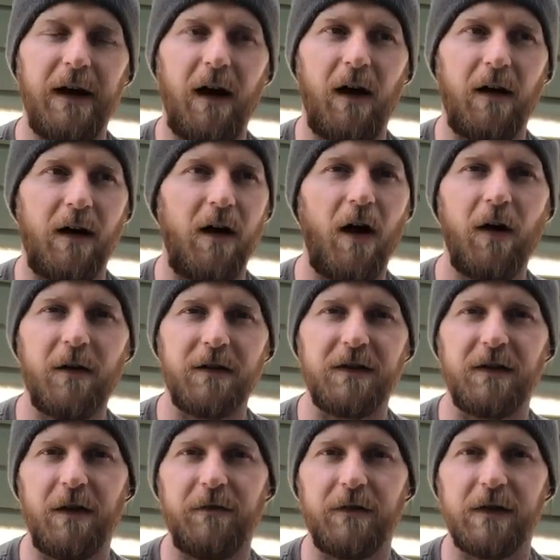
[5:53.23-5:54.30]
on a hard
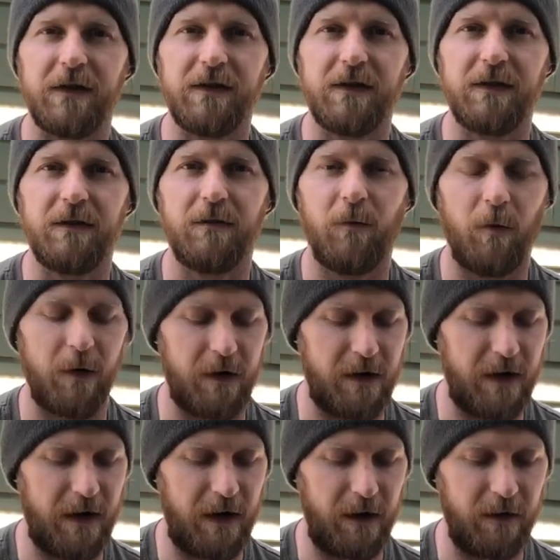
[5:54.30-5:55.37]
surface would,
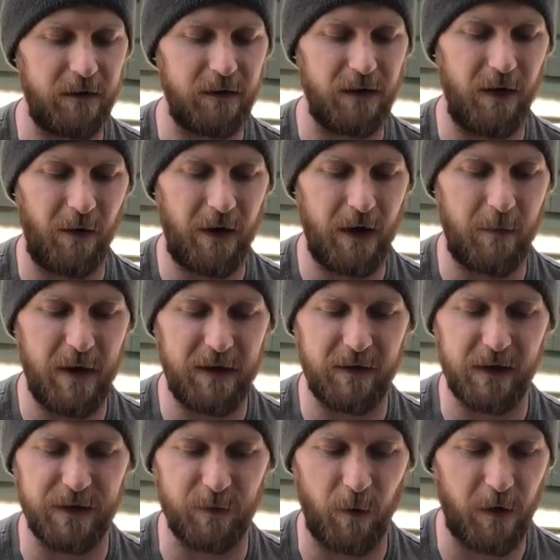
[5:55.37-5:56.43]
you know, kind of make
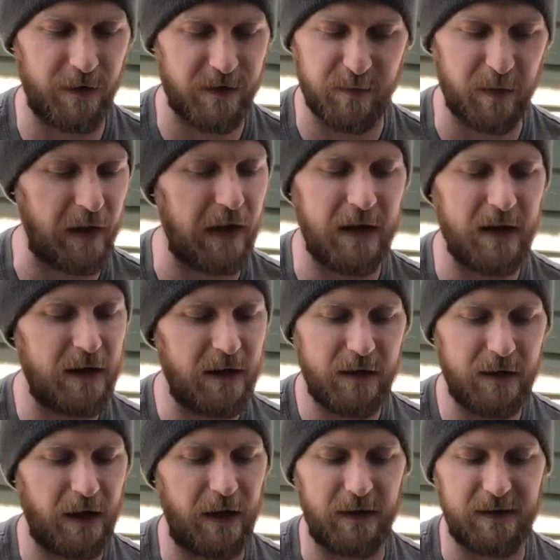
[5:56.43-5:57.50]
things worse, but
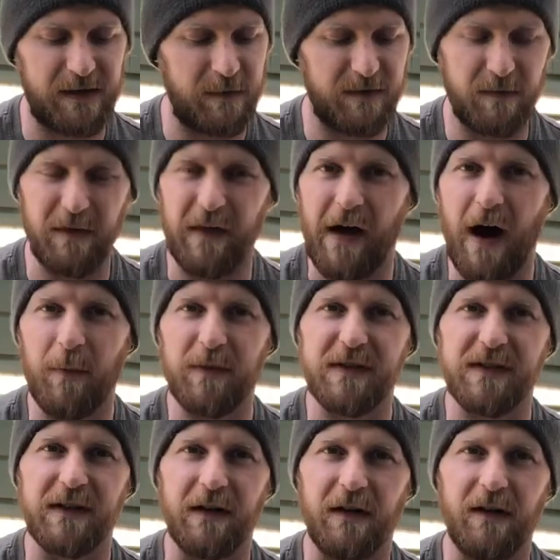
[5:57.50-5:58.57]
it seems to be the
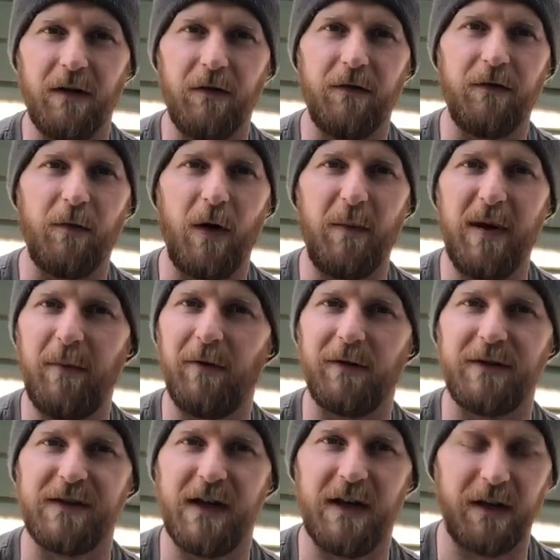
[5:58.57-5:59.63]
opposite of what people are
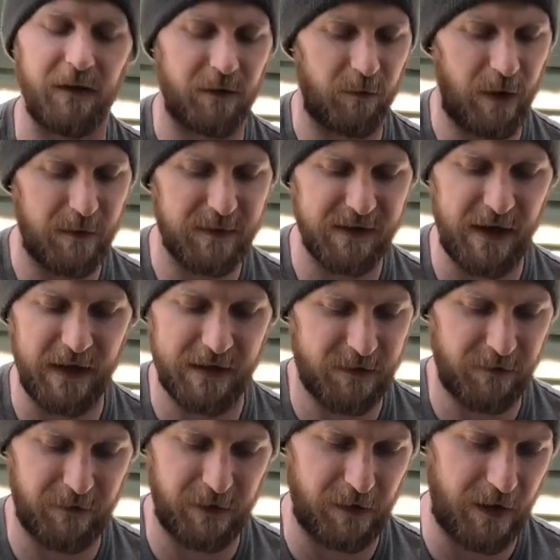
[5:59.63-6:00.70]
saying on the website. So
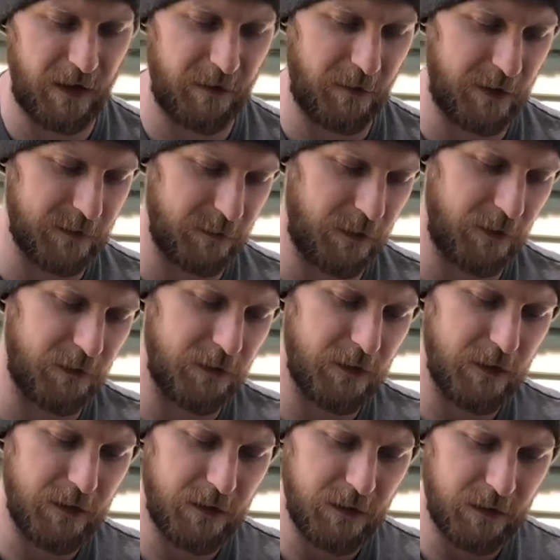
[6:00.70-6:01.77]
I figured, hey, you might as well,
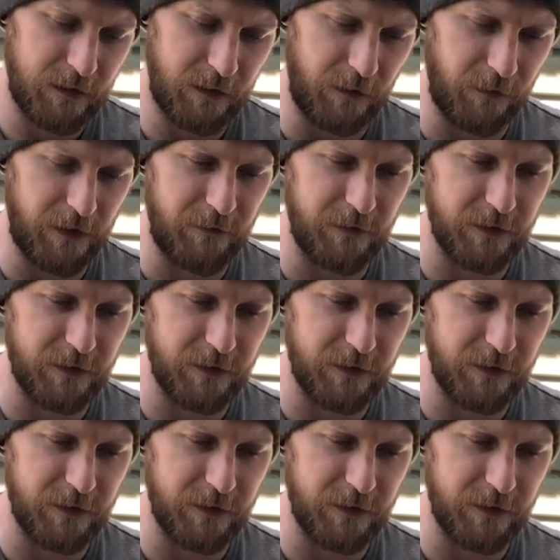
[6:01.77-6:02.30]
you know, give it a